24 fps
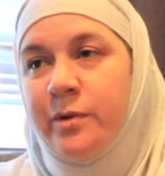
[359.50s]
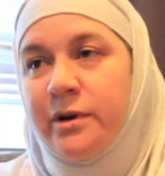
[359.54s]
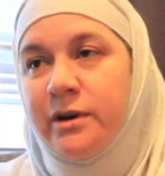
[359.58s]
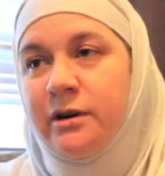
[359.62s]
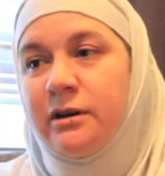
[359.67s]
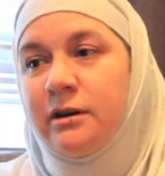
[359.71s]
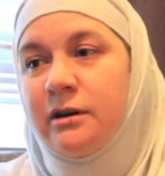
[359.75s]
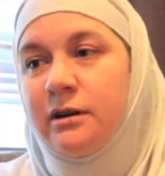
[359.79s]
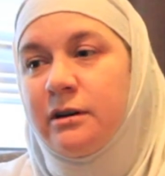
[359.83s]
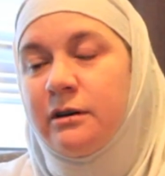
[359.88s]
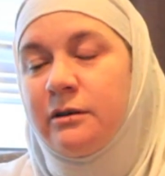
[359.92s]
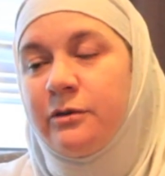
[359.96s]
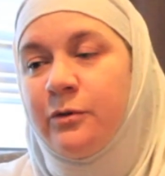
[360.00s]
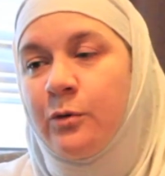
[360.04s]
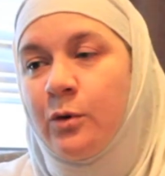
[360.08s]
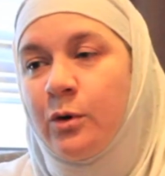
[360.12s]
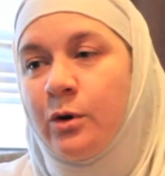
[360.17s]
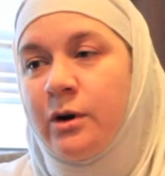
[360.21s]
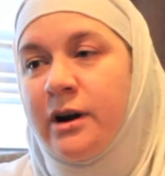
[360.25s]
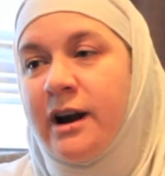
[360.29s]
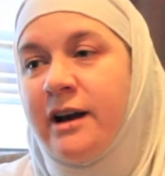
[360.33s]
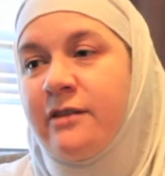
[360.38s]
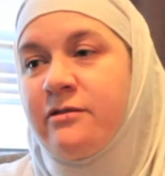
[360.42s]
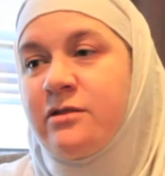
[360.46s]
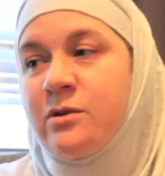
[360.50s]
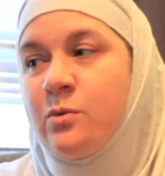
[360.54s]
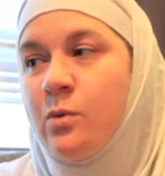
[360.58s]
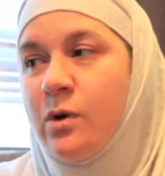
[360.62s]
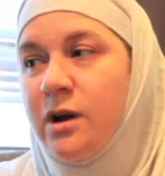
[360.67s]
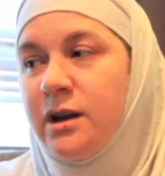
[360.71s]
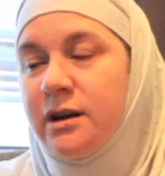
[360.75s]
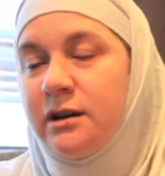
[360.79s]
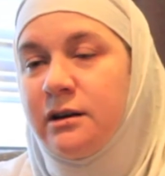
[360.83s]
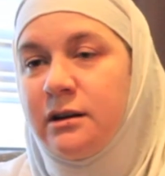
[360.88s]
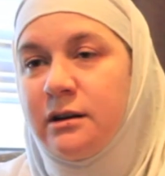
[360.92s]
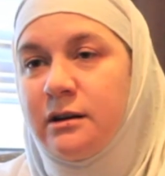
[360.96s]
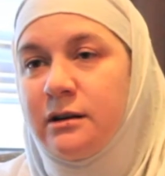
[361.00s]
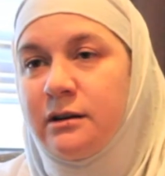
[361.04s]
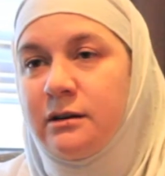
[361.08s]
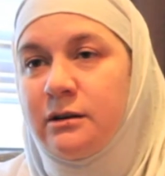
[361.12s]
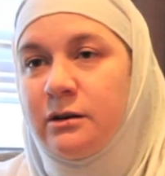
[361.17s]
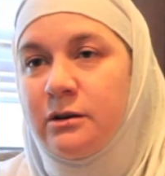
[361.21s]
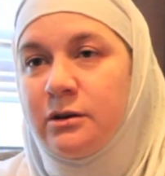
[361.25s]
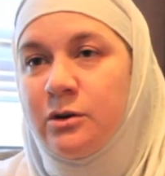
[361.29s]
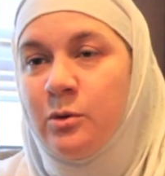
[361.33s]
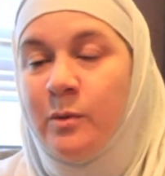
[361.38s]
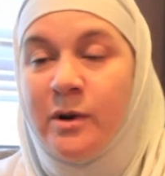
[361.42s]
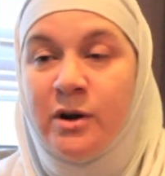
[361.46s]
open for everyone,
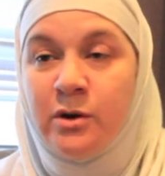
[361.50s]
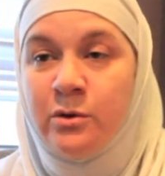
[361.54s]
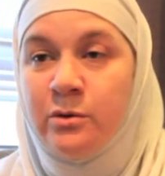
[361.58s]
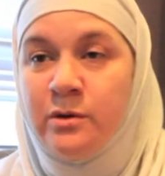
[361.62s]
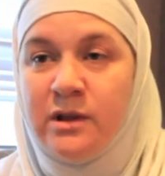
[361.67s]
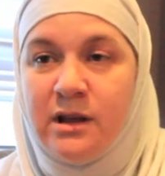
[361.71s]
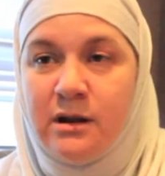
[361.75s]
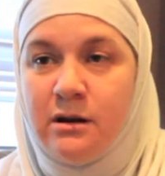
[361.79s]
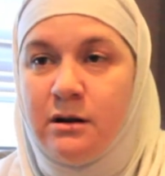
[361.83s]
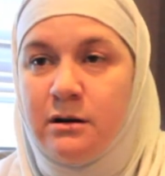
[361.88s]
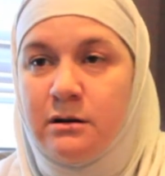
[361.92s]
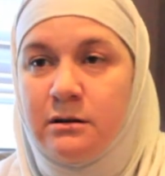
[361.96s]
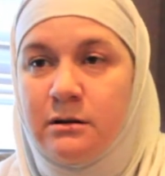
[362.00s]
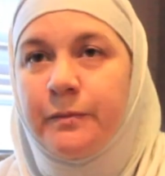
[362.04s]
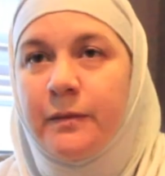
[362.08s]
no matter who they are.